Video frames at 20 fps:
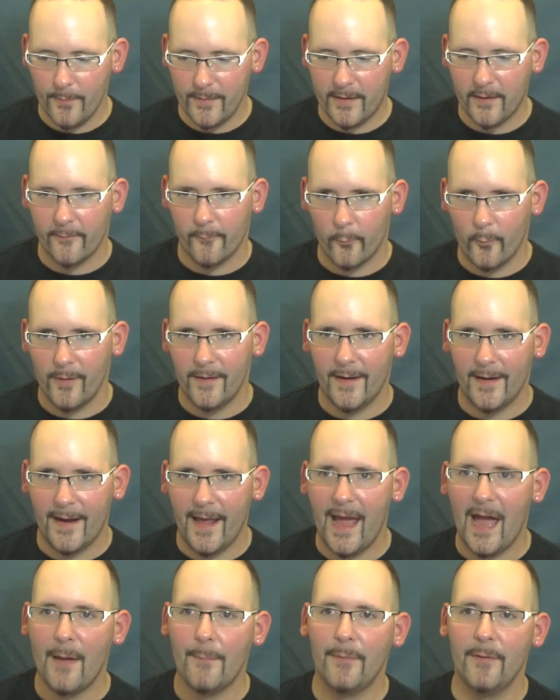because what had
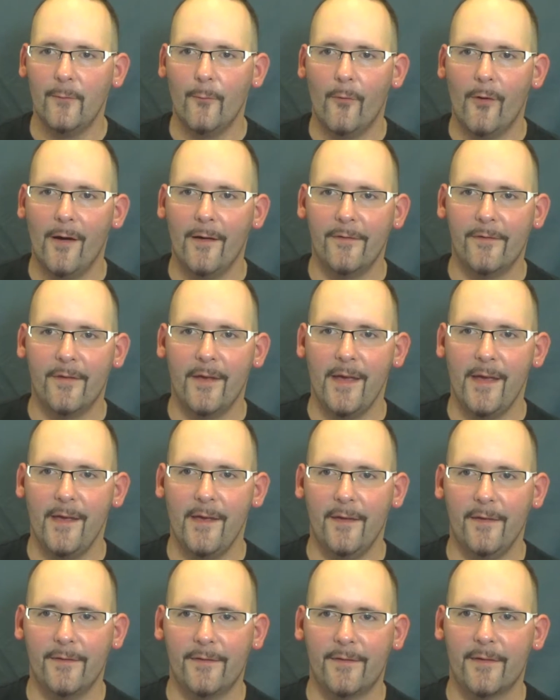happened
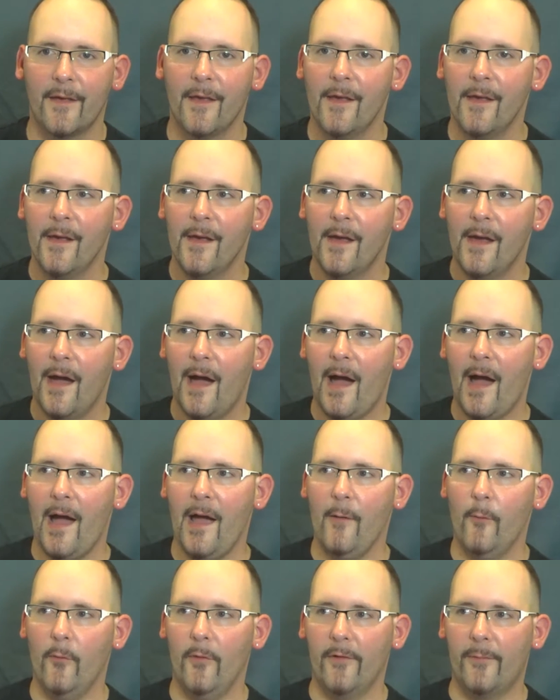is
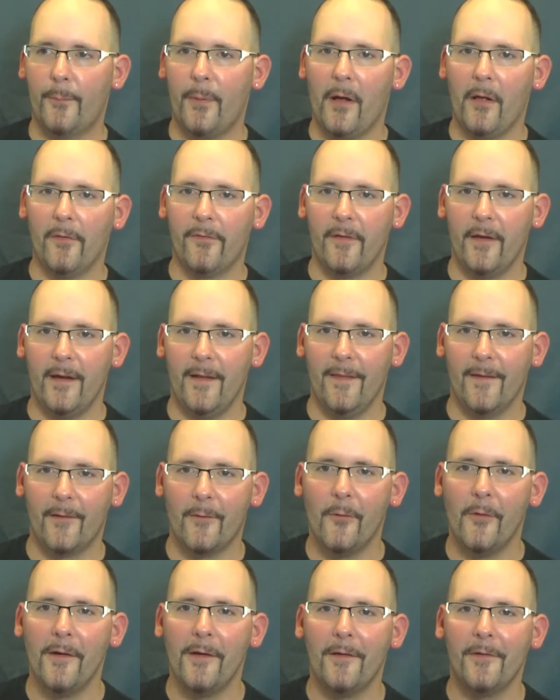I was pulsating the
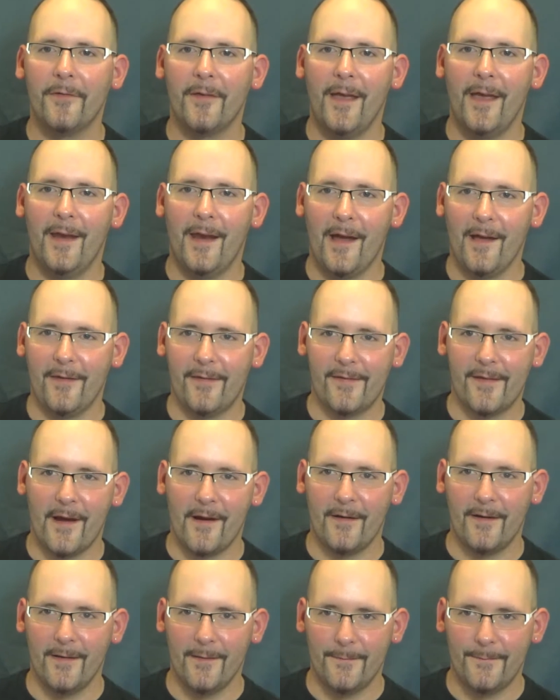coils and I
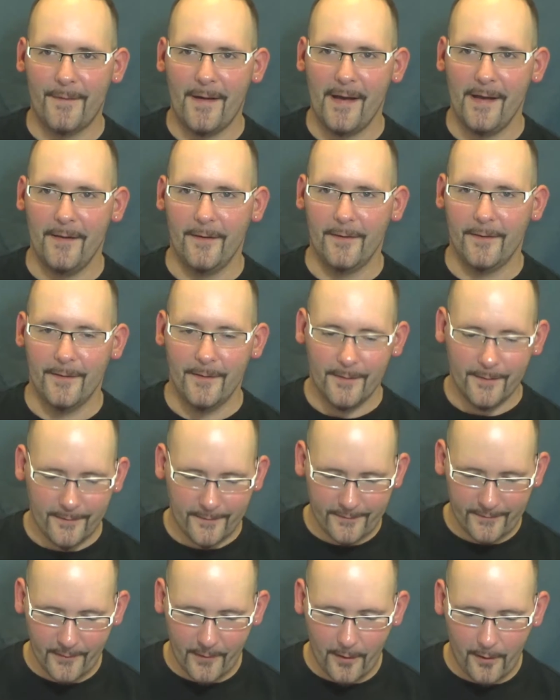started a fire.
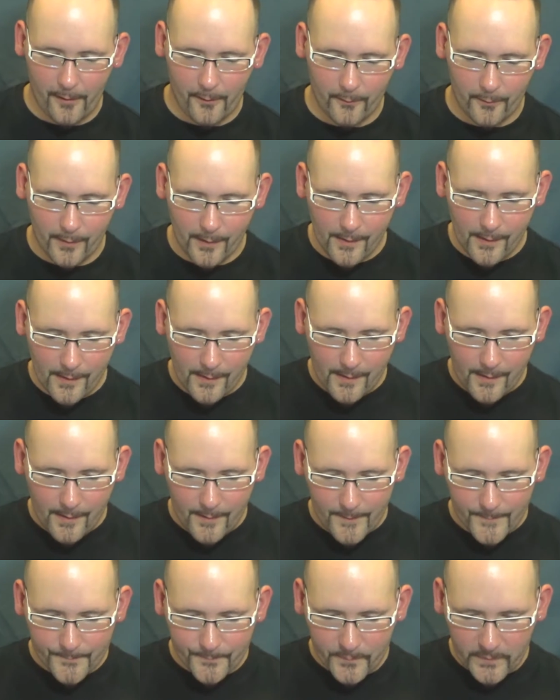So
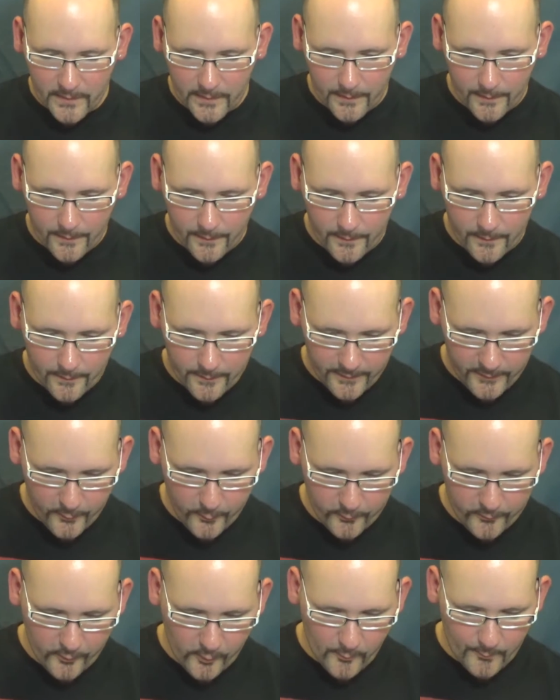
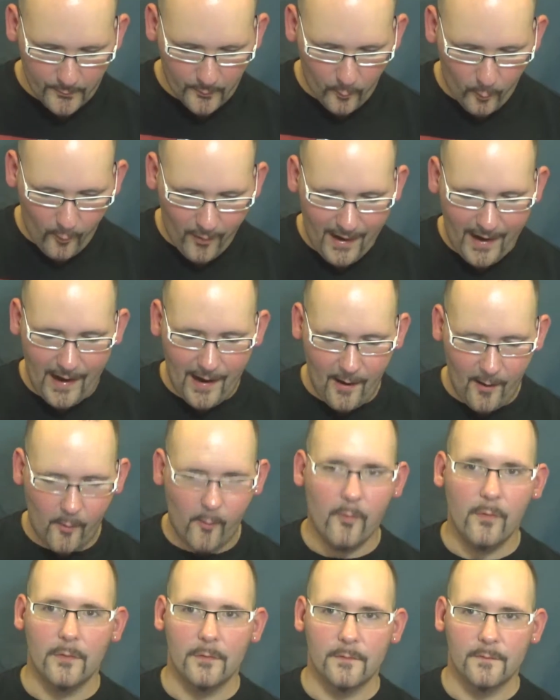YouTuber
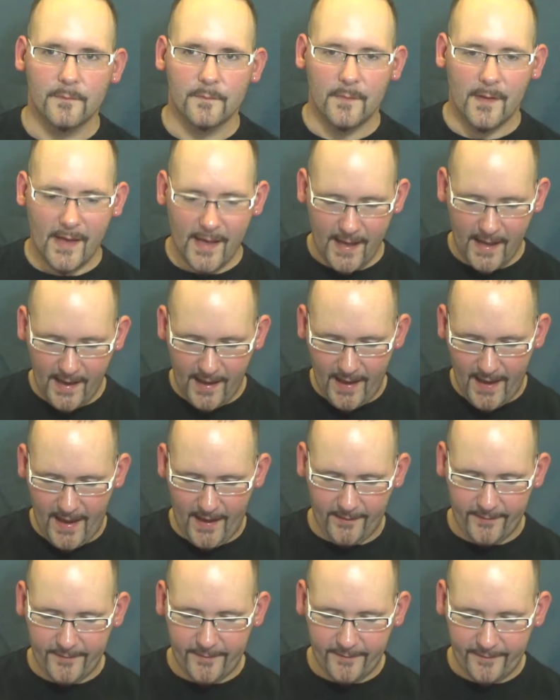Wow
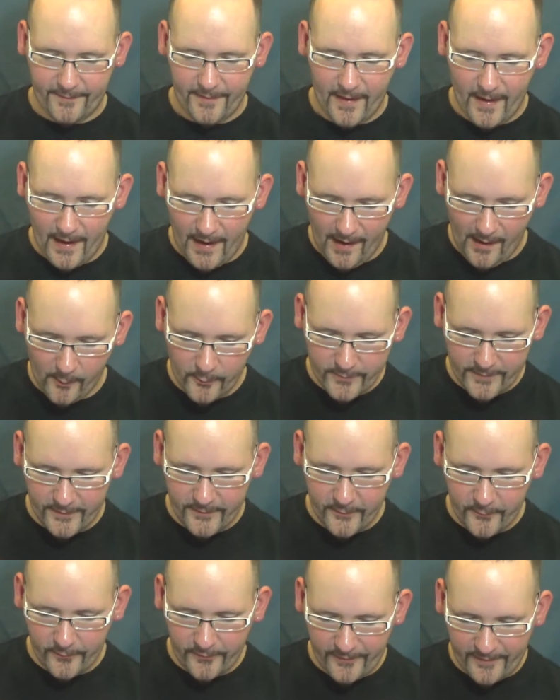asks, how
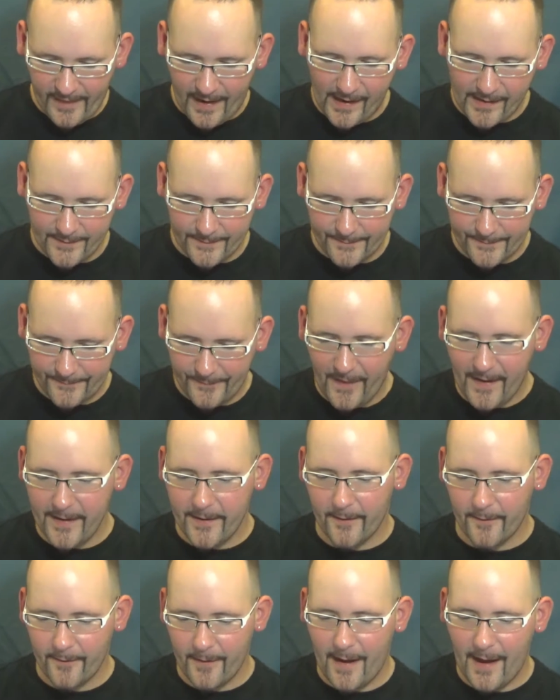did you start a
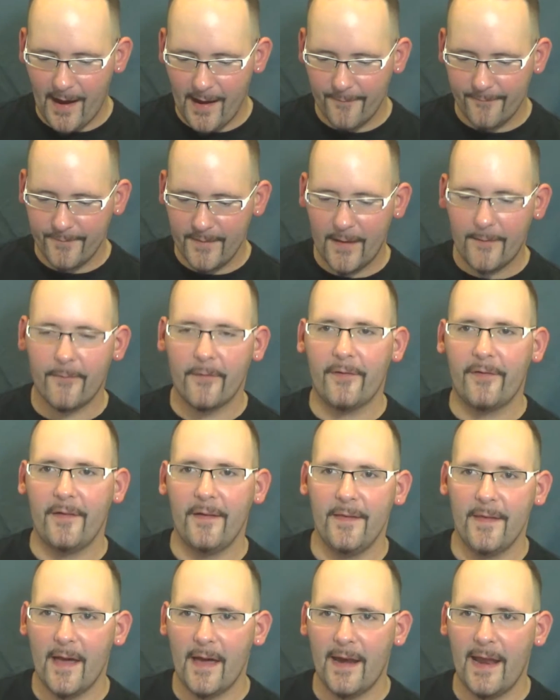fire? I've never
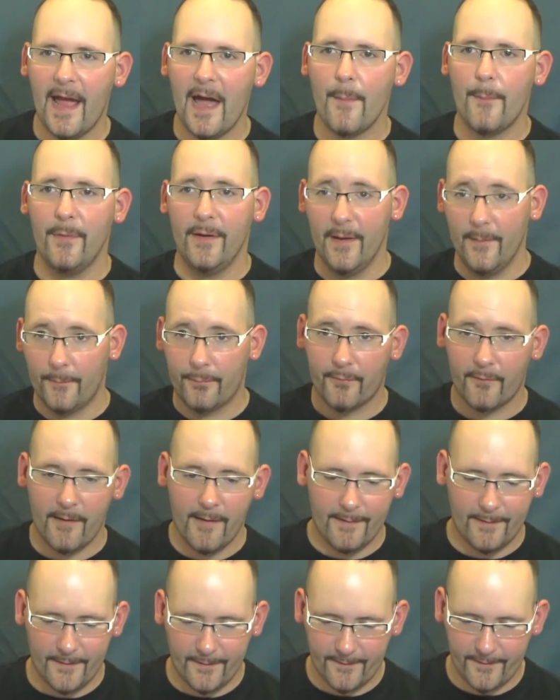seen that happen, in
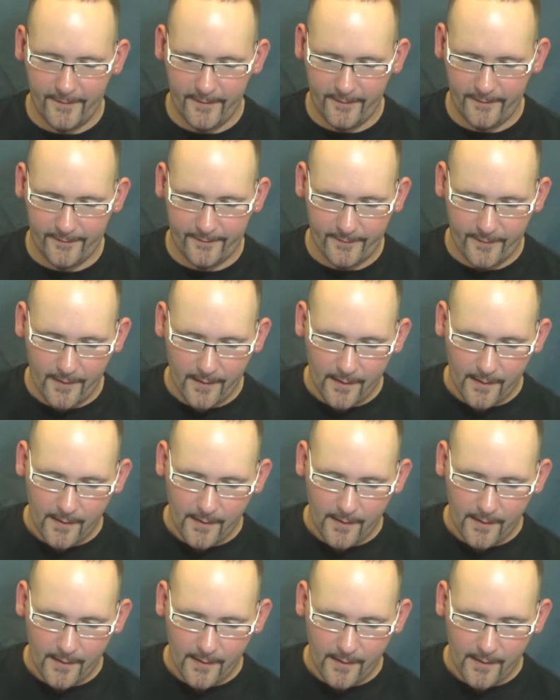parentheses.